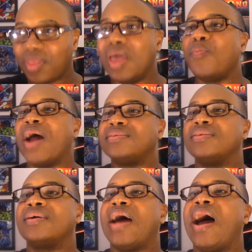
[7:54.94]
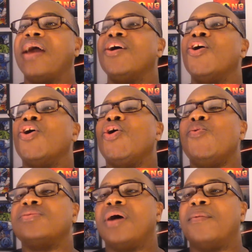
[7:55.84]
And watching the guy who
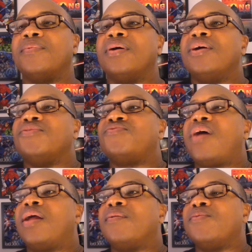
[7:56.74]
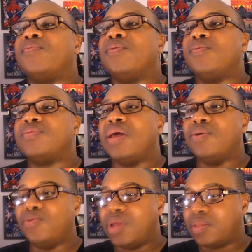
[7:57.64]
was who
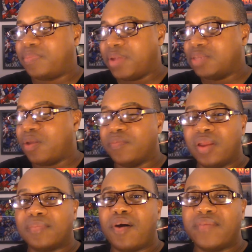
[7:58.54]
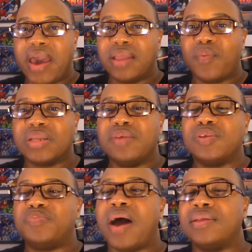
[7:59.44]
was at the place they were milling him off at, and watching his
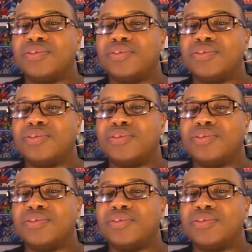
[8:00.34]
response